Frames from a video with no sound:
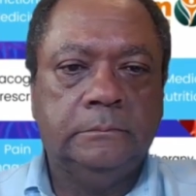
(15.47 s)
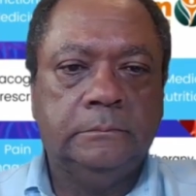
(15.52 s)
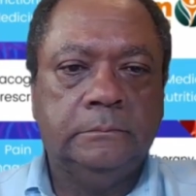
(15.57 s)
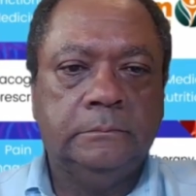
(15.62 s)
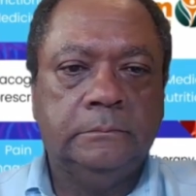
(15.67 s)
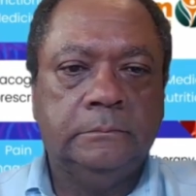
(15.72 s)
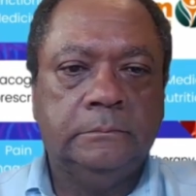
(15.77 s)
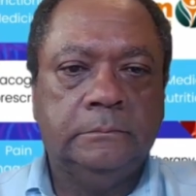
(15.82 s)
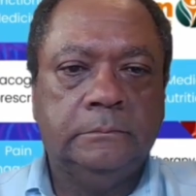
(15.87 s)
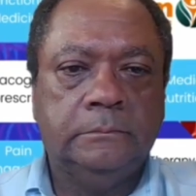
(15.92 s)

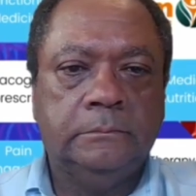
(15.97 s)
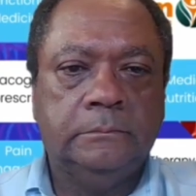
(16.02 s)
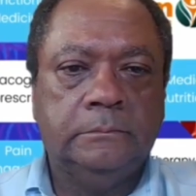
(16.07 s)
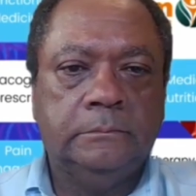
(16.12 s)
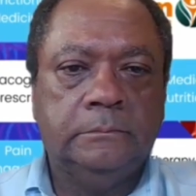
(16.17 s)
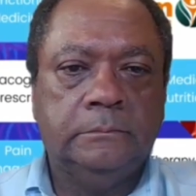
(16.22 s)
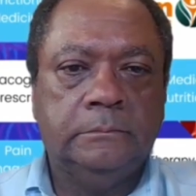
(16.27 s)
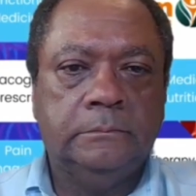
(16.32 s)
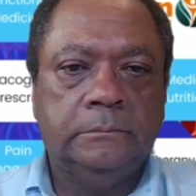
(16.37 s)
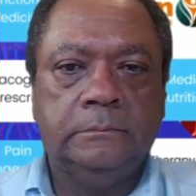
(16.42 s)

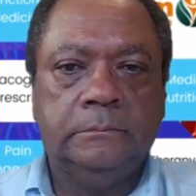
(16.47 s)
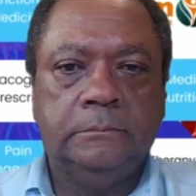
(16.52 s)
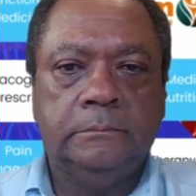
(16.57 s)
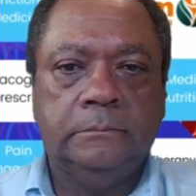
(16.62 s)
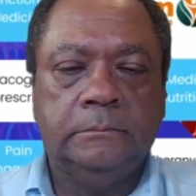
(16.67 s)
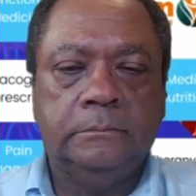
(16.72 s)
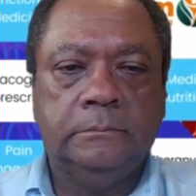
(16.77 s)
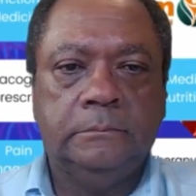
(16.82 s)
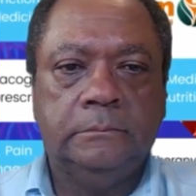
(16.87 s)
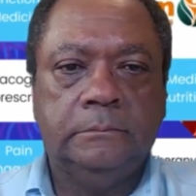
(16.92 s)

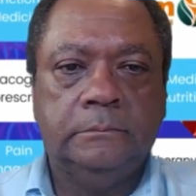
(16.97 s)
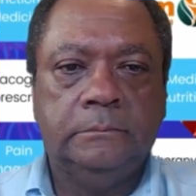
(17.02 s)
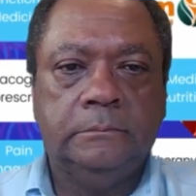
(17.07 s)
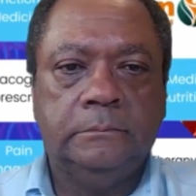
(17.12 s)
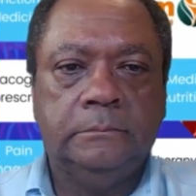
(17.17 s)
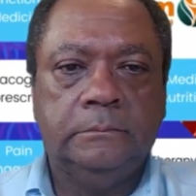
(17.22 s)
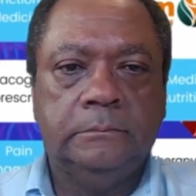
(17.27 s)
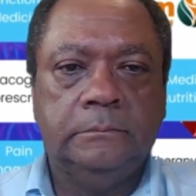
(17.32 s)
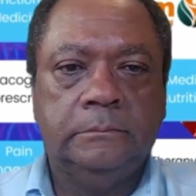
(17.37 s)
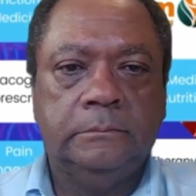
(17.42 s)

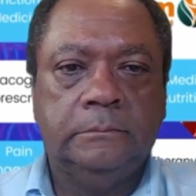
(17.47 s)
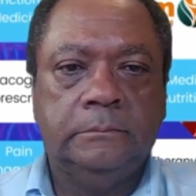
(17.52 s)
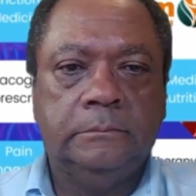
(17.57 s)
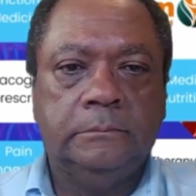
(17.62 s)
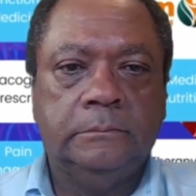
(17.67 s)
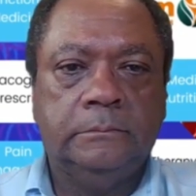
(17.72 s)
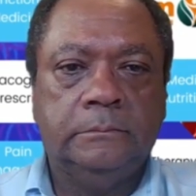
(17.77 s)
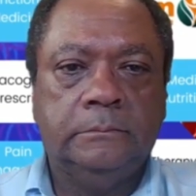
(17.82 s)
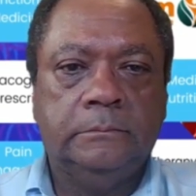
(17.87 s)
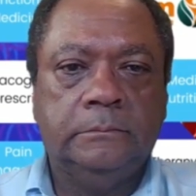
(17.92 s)

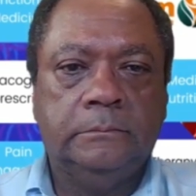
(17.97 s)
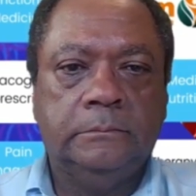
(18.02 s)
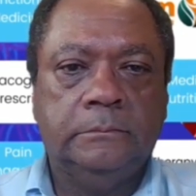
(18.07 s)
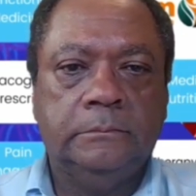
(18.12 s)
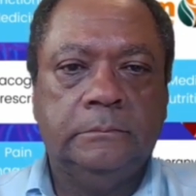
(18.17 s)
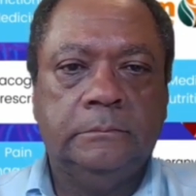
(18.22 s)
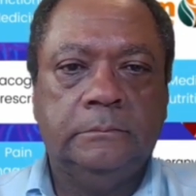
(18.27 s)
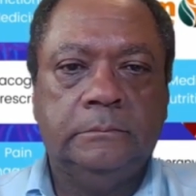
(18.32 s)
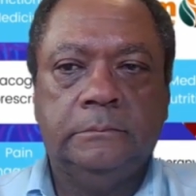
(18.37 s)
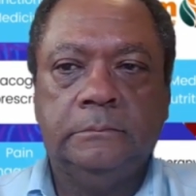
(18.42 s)

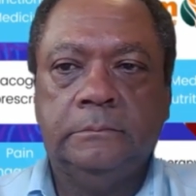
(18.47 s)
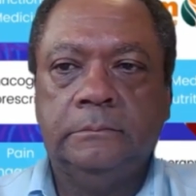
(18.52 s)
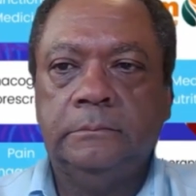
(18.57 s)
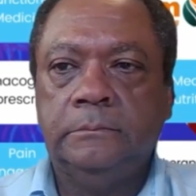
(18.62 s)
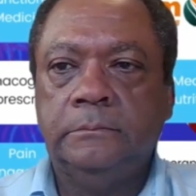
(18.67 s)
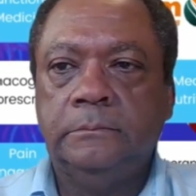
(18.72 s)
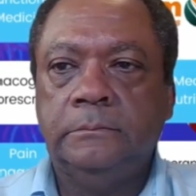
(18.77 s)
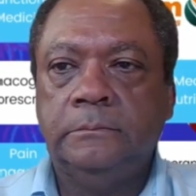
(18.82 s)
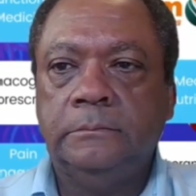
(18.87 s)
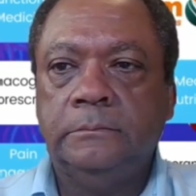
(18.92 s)

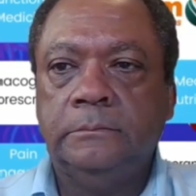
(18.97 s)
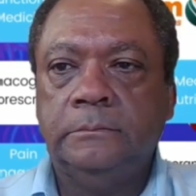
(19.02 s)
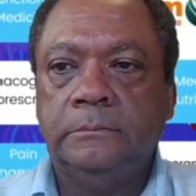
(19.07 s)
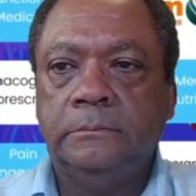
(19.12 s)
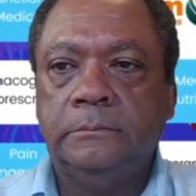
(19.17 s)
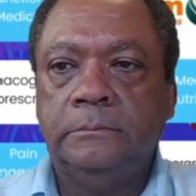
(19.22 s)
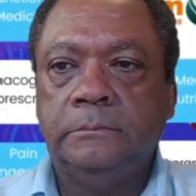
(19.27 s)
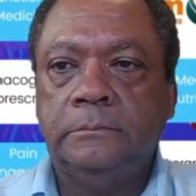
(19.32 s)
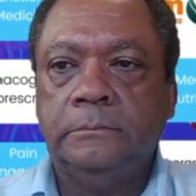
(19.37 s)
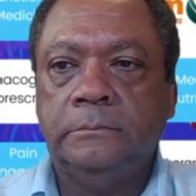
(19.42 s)

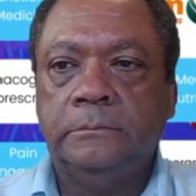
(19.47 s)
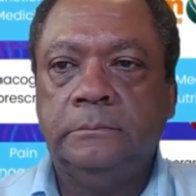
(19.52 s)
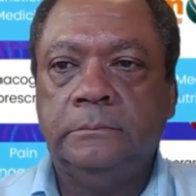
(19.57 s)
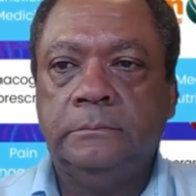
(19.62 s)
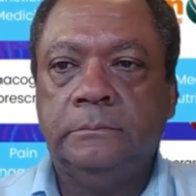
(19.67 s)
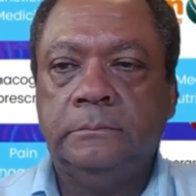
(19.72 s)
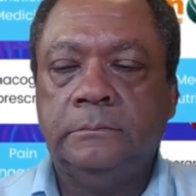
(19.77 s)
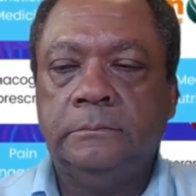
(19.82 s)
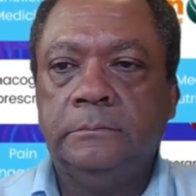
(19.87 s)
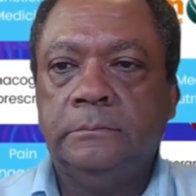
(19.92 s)

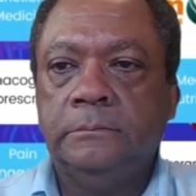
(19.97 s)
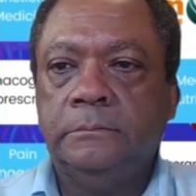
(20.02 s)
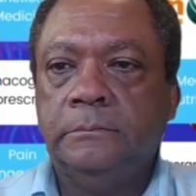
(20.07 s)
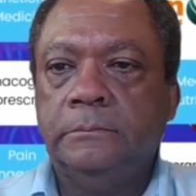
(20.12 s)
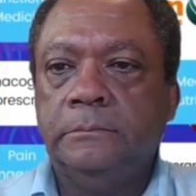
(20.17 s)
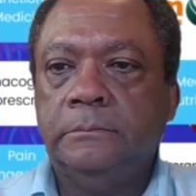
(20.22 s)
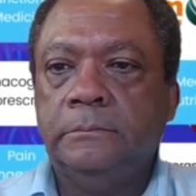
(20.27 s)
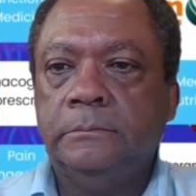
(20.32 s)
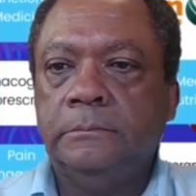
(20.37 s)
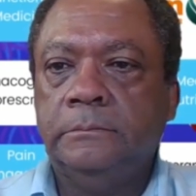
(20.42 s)

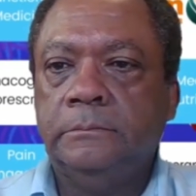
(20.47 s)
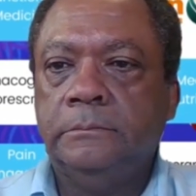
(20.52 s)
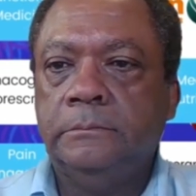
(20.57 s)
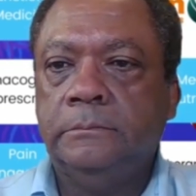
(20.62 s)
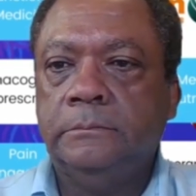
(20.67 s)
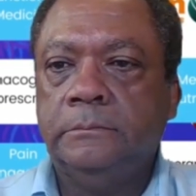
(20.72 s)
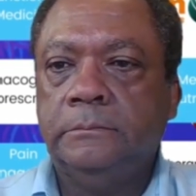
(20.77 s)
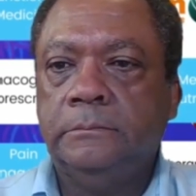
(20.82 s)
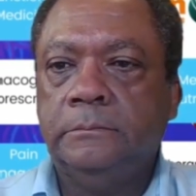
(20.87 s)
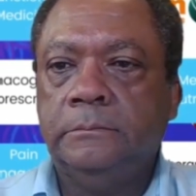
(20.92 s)

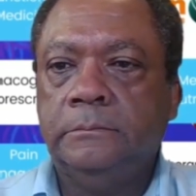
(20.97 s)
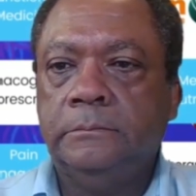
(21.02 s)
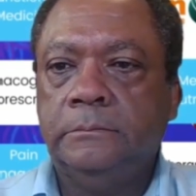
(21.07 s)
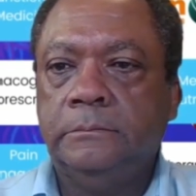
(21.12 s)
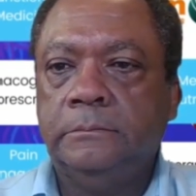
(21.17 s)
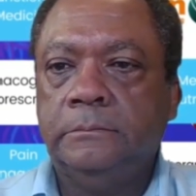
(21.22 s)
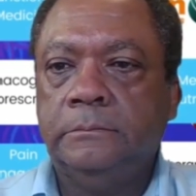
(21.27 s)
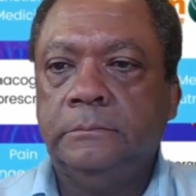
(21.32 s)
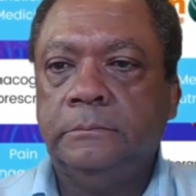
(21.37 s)
(silent)